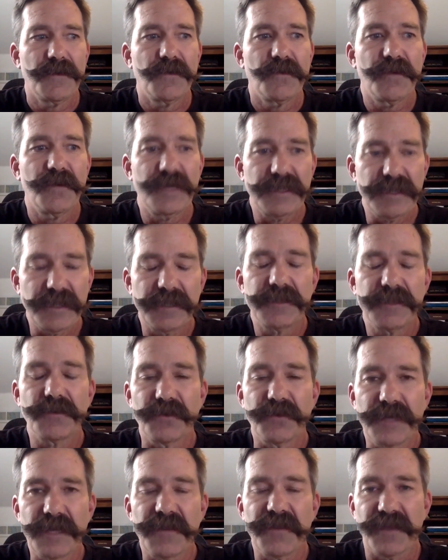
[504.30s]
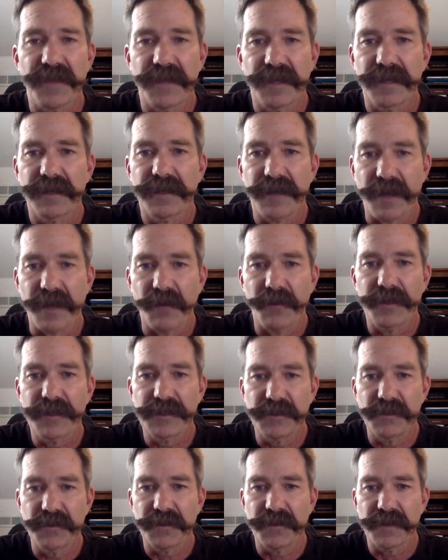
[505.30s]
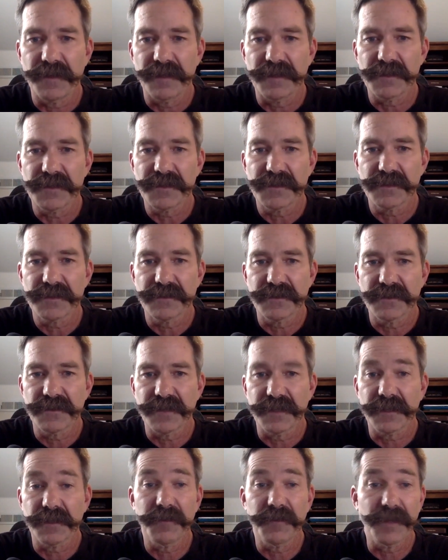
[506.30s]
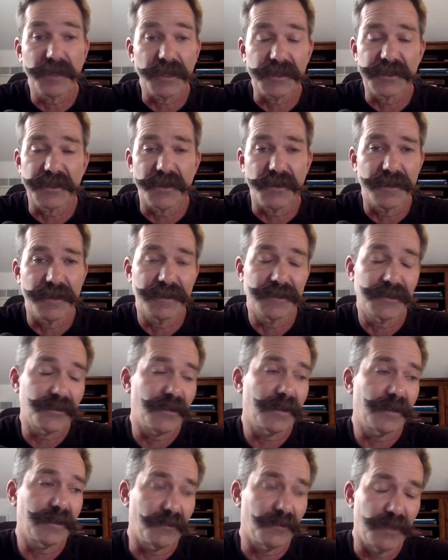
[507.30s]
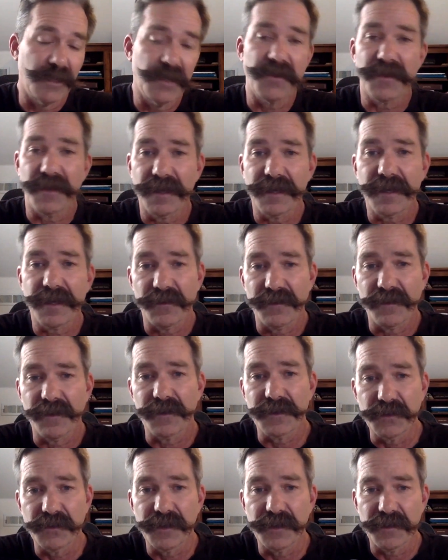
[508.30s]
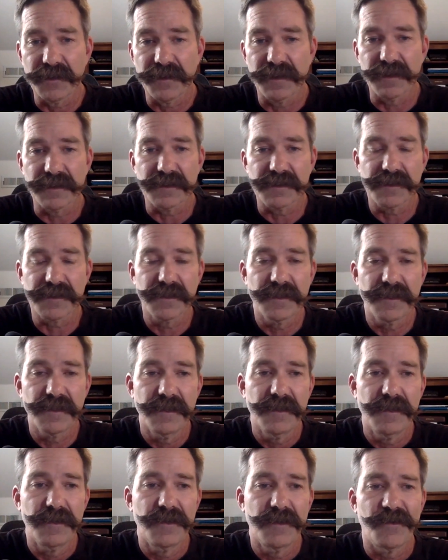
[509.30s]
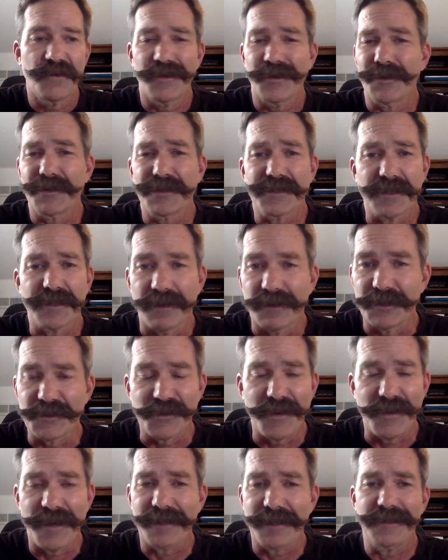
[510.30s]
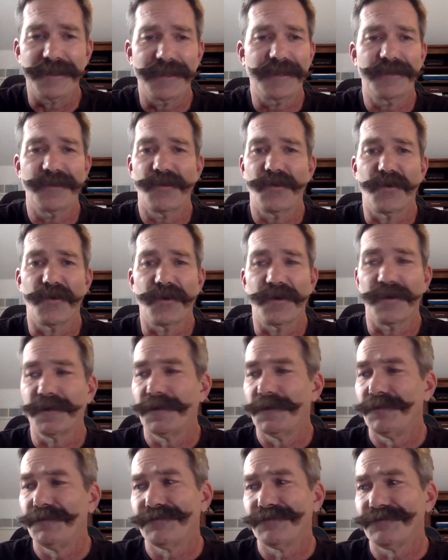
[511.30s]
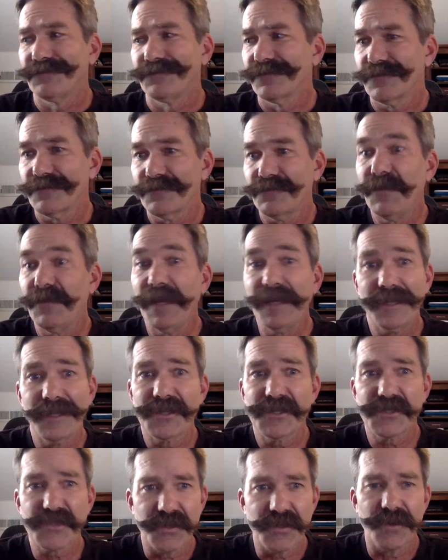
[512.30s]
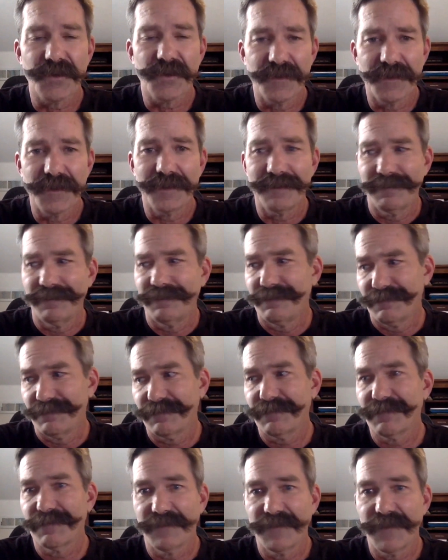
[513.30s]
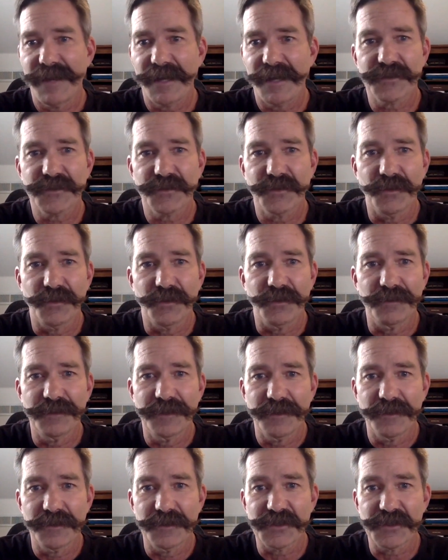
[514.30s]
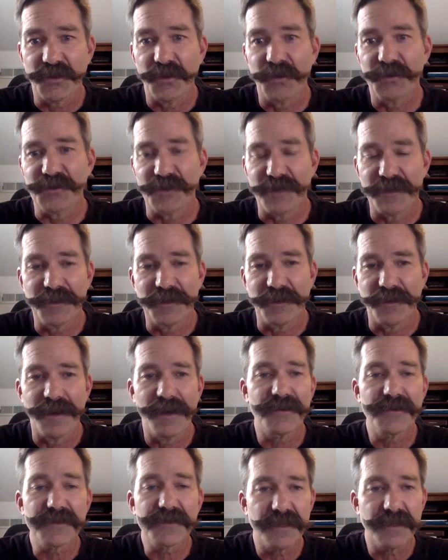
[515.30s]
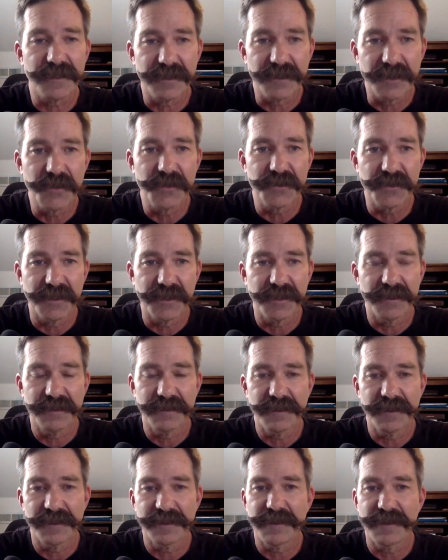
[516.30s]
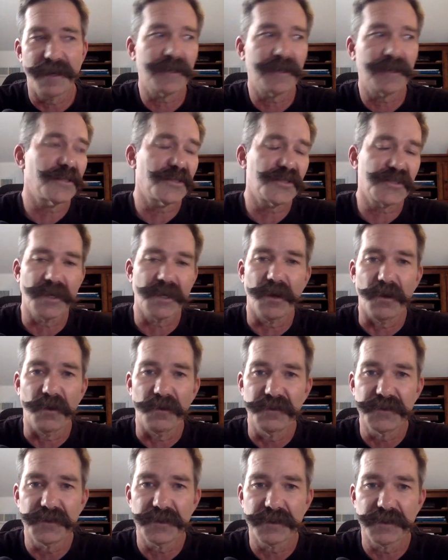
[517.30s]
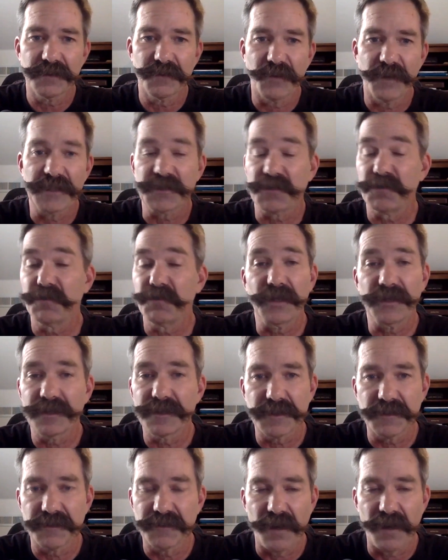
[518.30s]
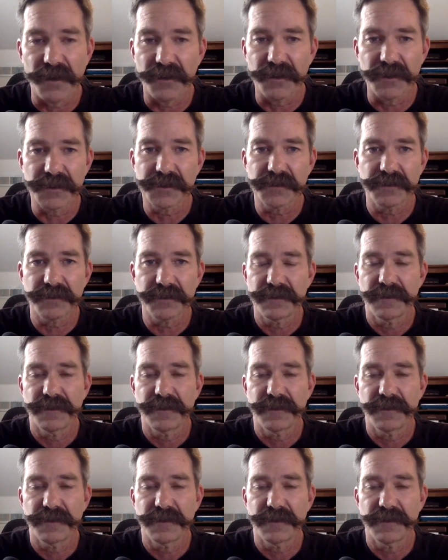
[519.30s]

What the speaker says: we need to rethink how we do things, just like the military is trying to rethink how they're doing things, whether it's contracting or making sure that the actual, the soldier on the ground is going to use it and not get shelved and waste billions of dollars,